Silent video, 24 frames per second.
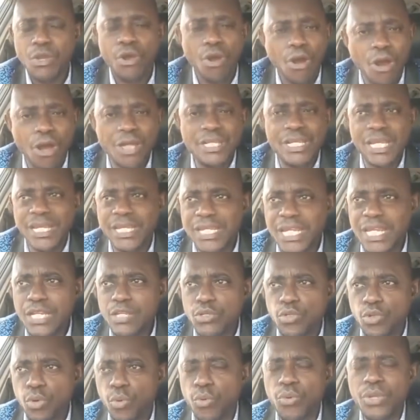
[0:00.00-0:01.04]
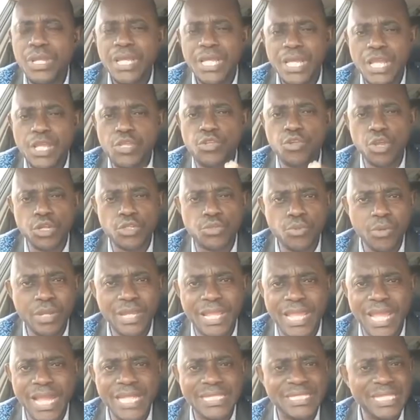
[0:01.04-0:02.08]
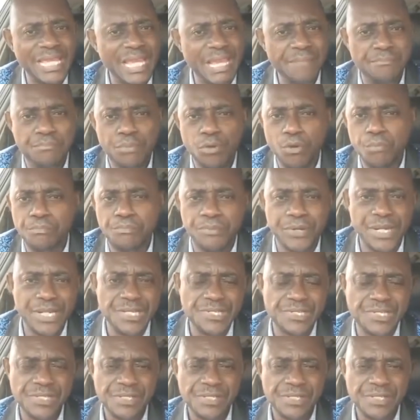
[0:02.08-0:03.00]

All they need to do is just to get a blueprint.